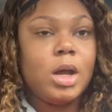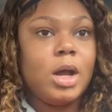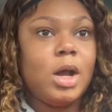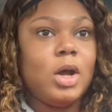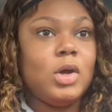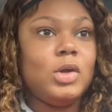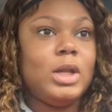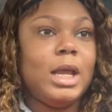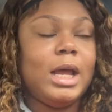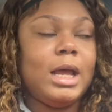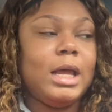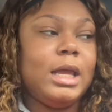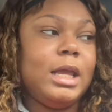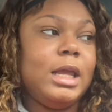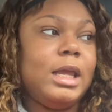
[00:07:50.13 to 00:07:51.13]
are
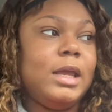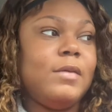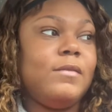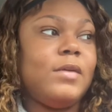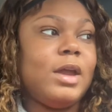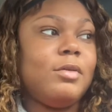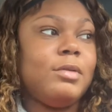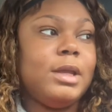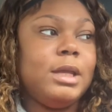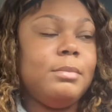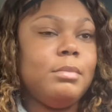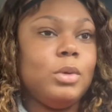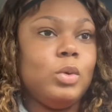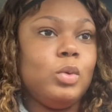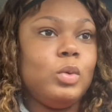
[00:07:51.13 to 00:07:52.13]
like very
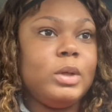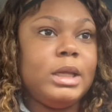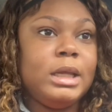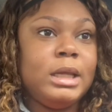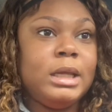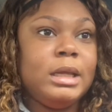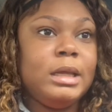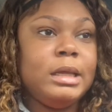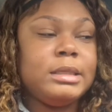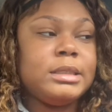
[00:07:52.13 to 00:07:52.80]
moody